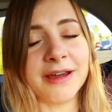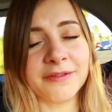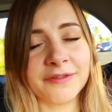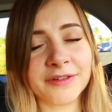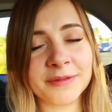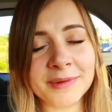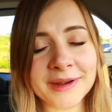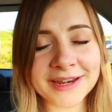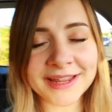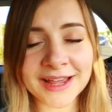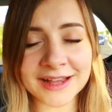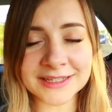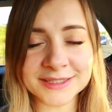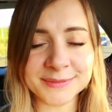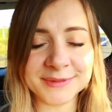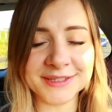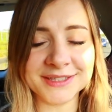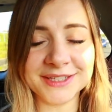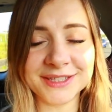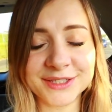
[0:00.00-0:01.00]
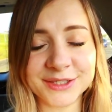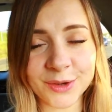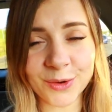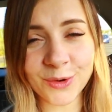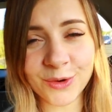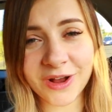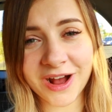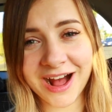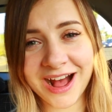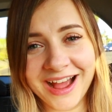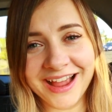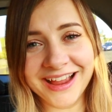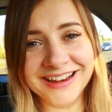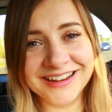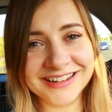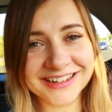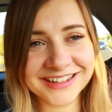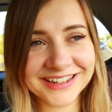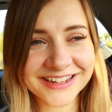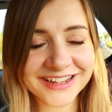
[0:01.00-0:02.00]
everybody has been so kind